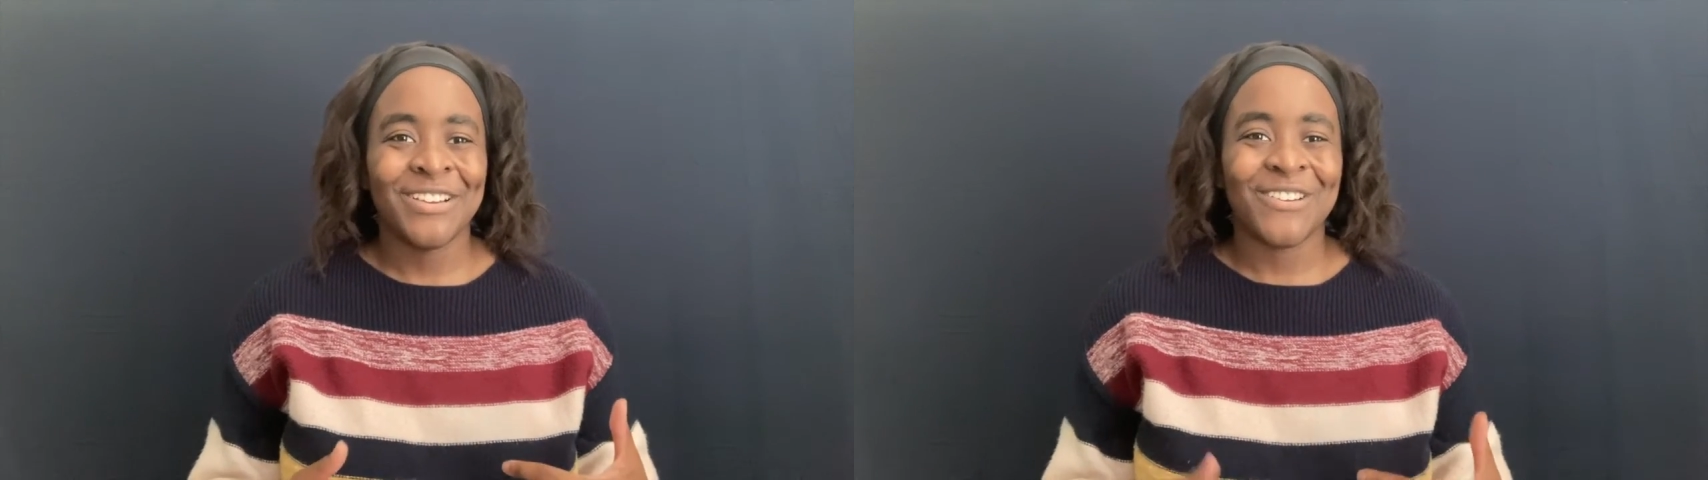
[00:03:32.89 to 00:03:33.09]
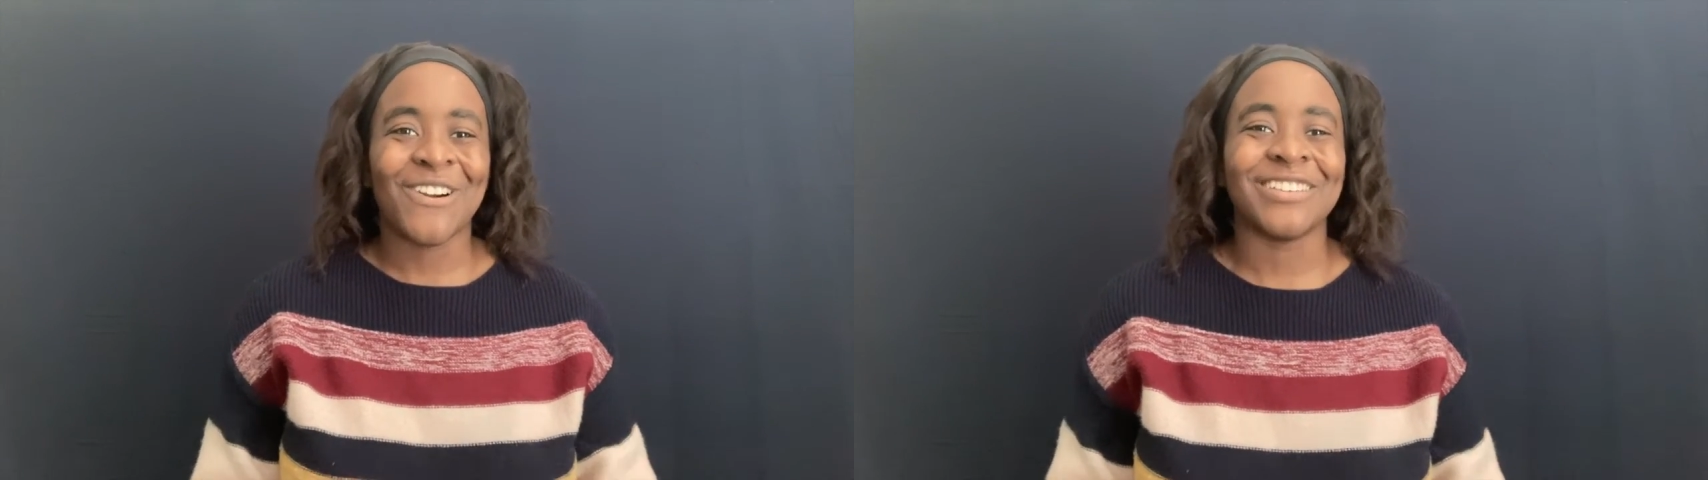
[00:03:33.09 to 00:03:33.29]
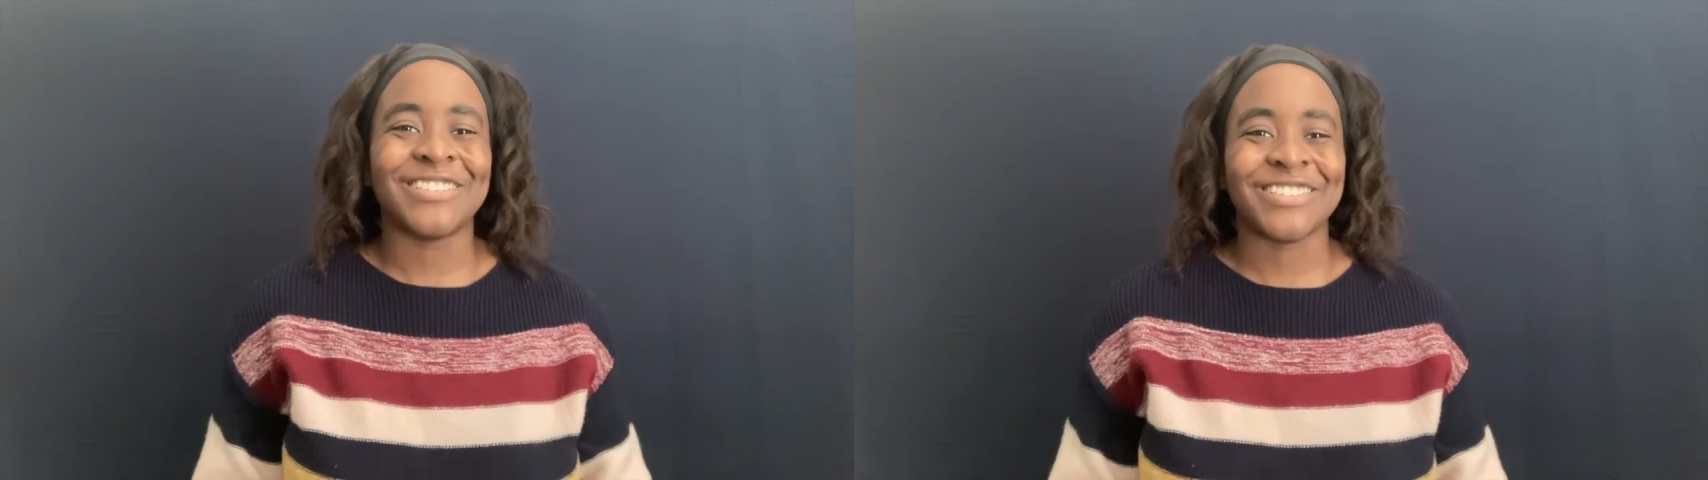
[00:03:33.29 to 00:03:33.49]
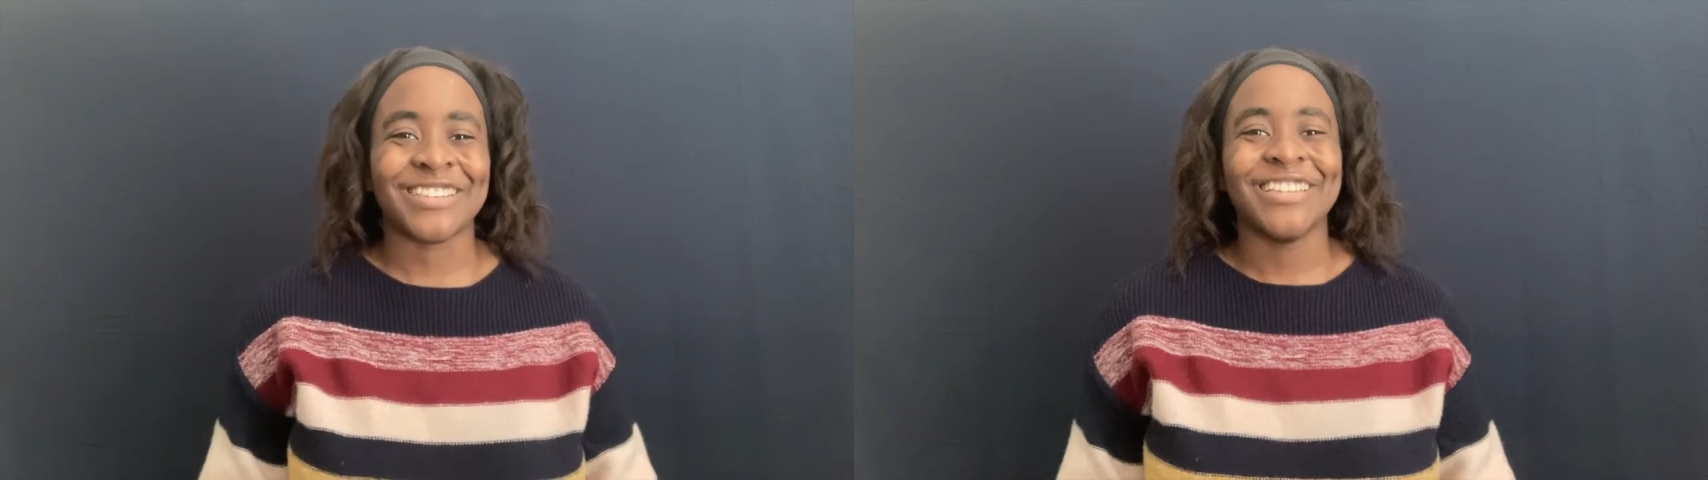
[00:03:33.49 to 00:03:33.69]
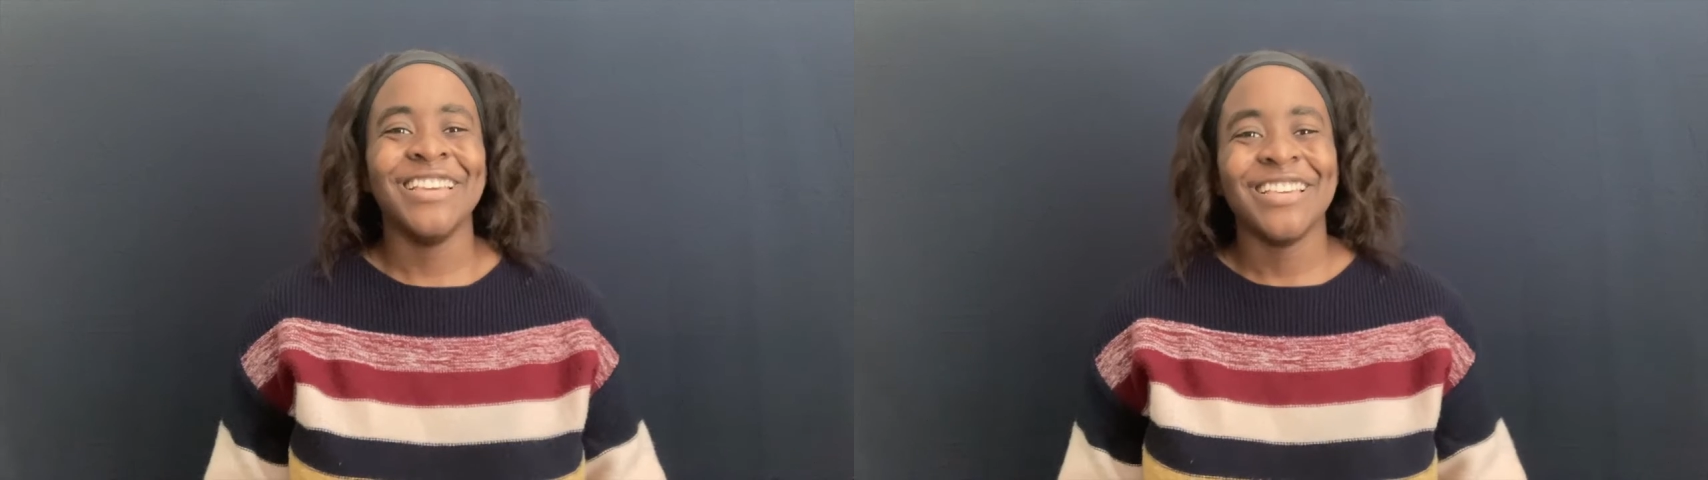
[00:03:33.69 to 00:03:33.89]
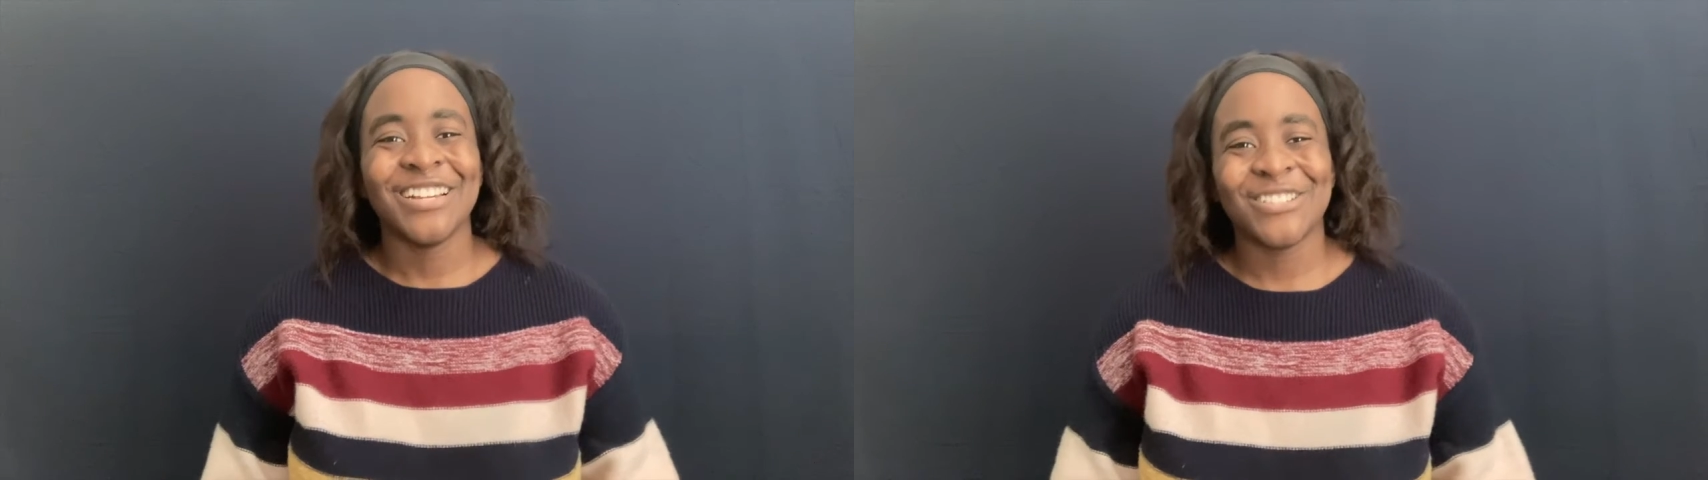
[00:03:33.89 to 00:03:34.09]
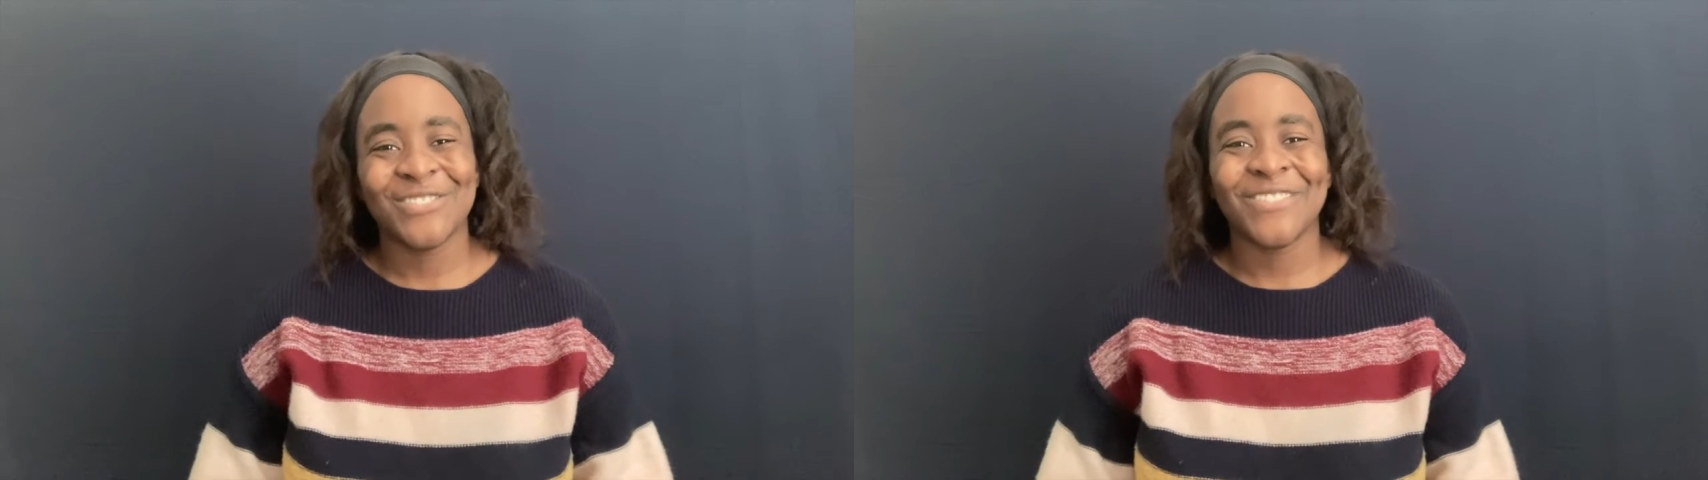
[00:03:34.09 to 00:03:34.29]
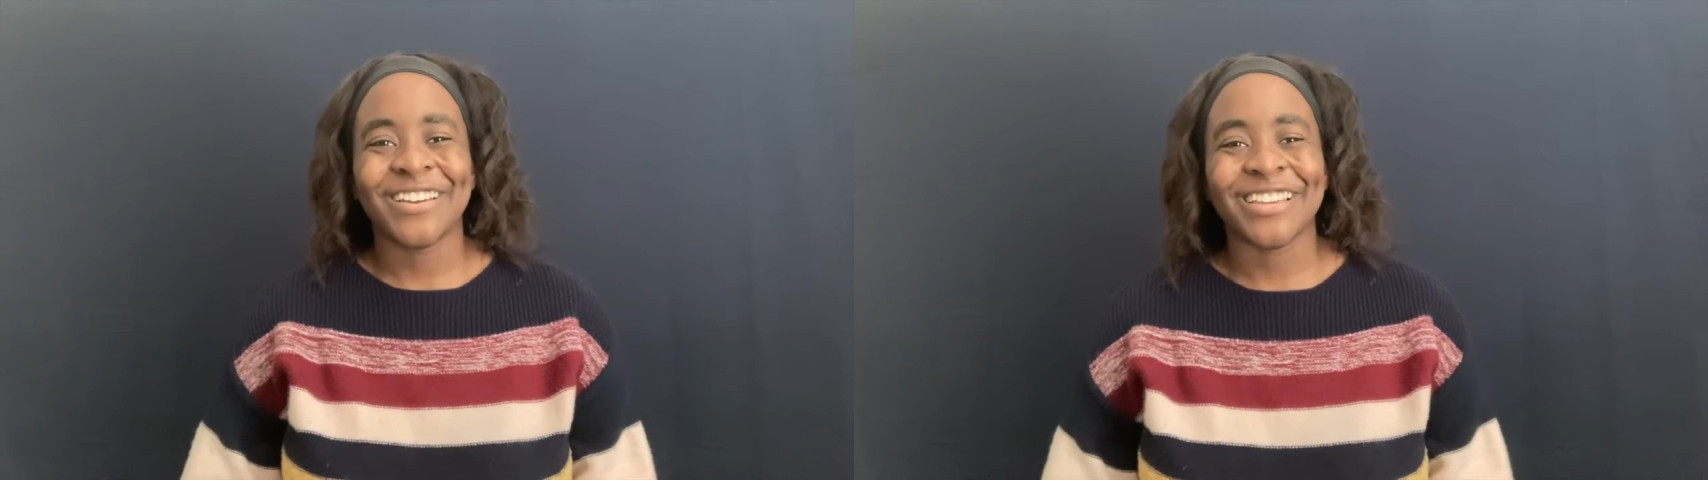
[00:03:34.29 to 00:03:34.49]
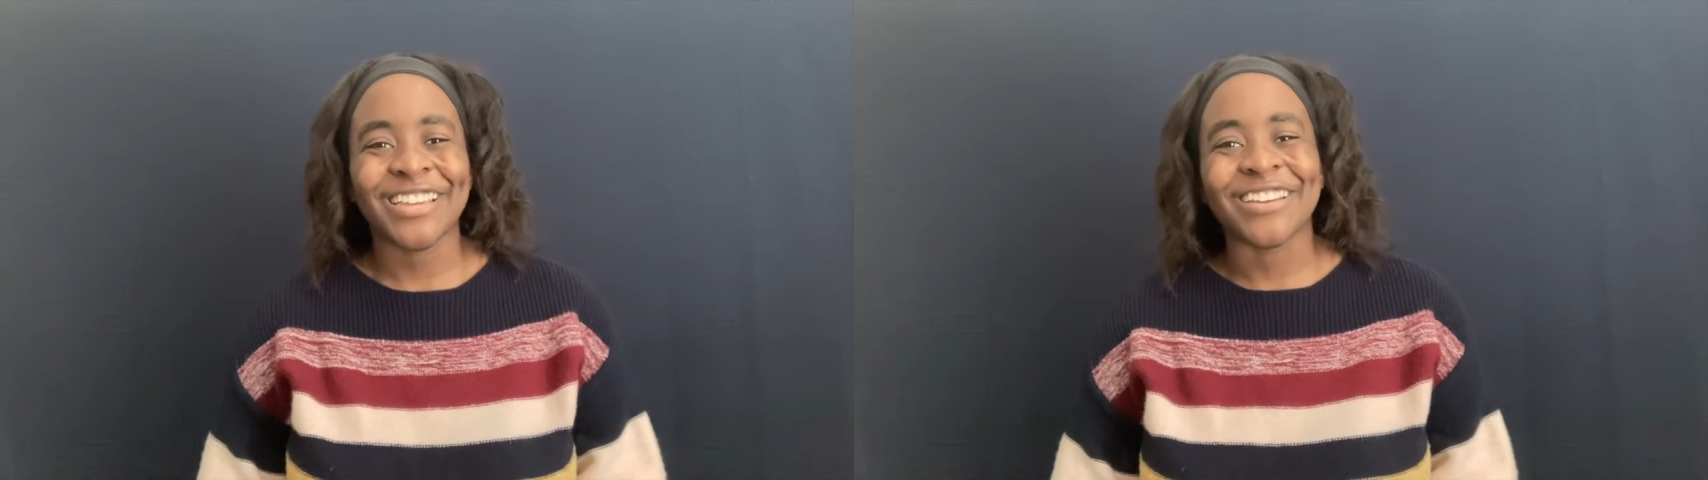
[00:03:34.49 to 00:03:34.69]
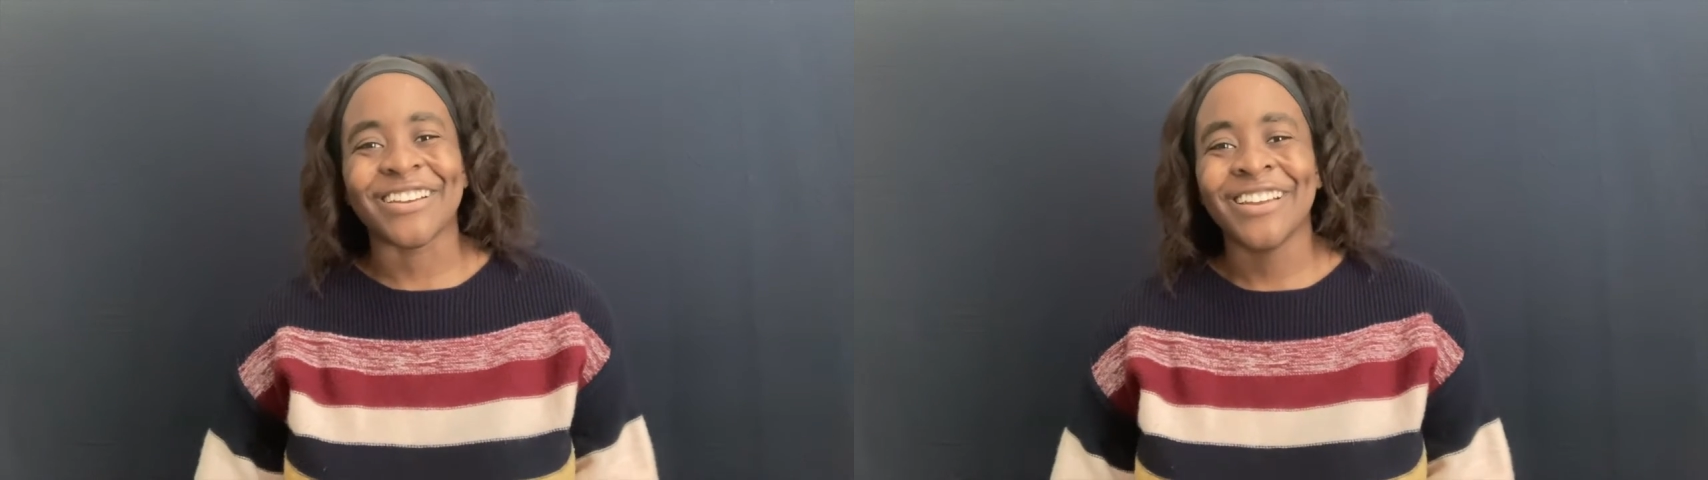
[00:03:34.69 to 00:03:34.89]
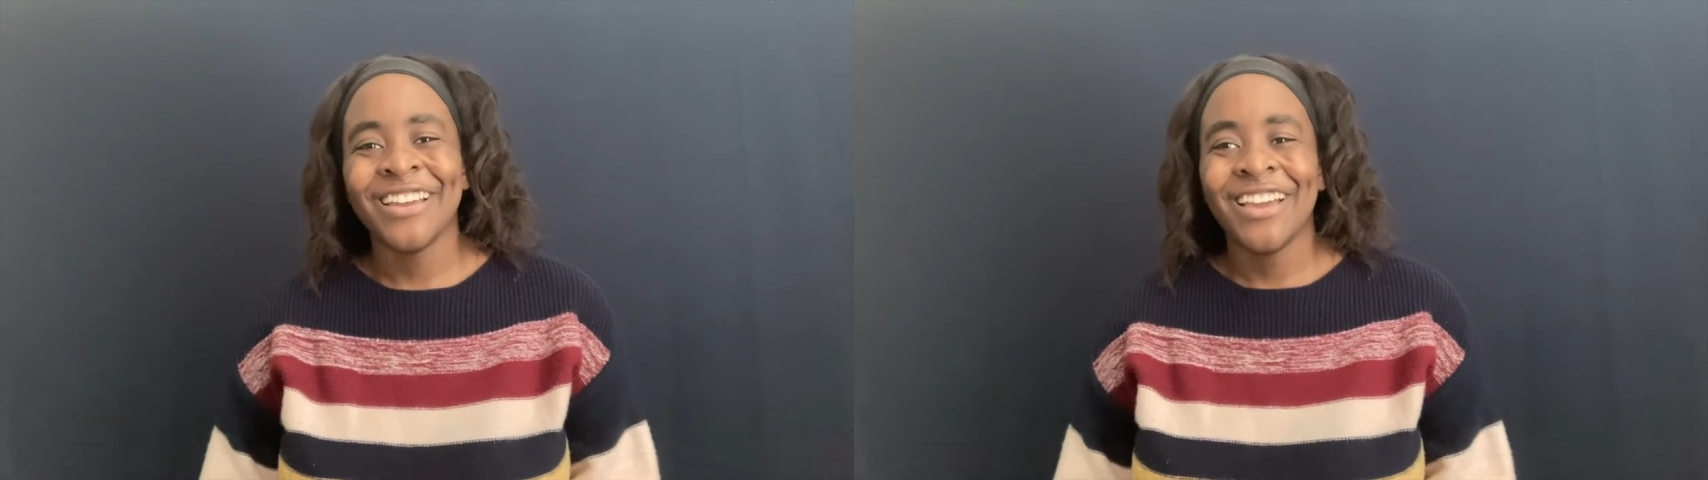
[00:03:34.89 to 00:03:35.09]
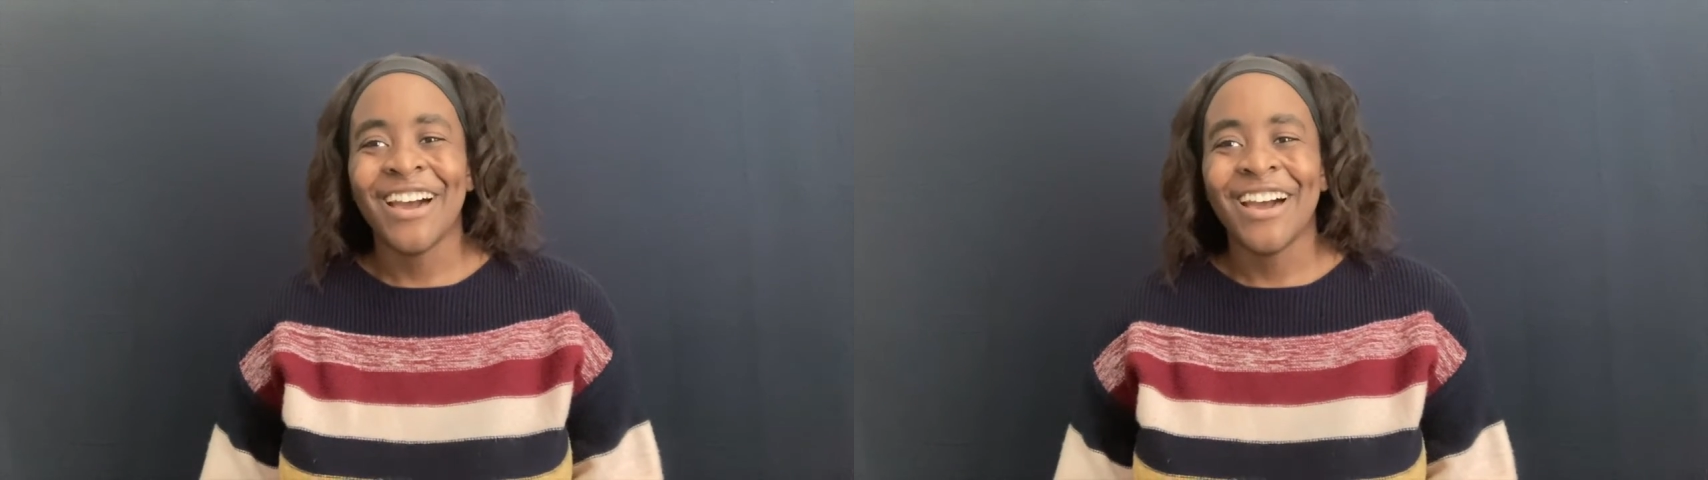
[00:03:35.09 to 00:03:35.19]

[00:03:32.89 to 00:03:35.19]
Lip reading: question that you want to hear,